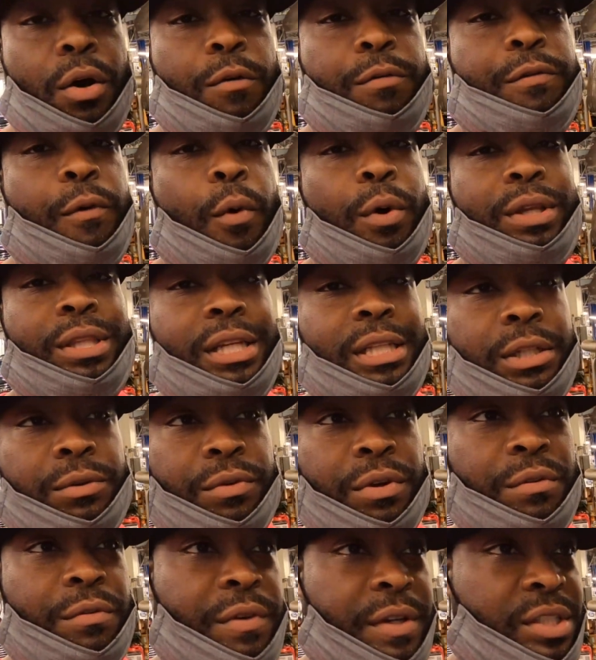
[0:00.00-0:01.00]
know Ford did a
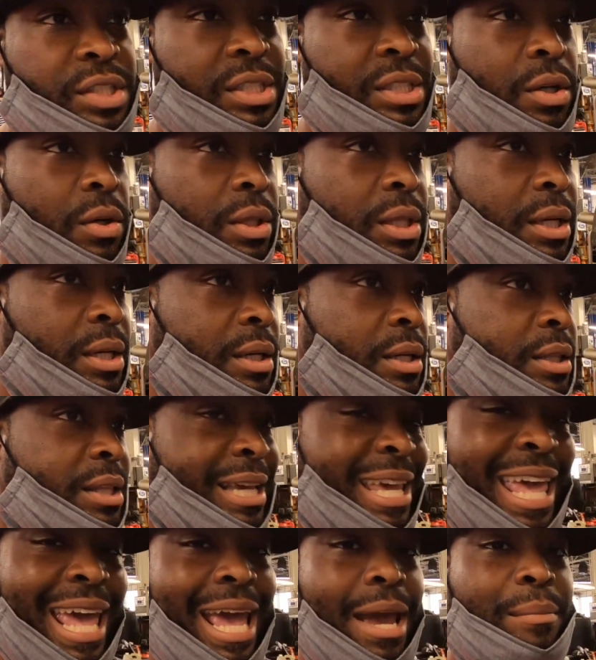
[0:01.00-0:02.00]
revision on
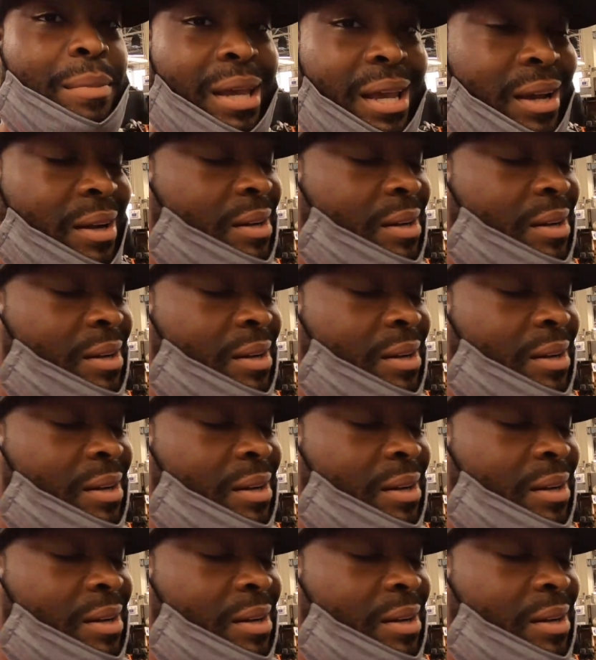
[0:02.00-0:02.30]
the cam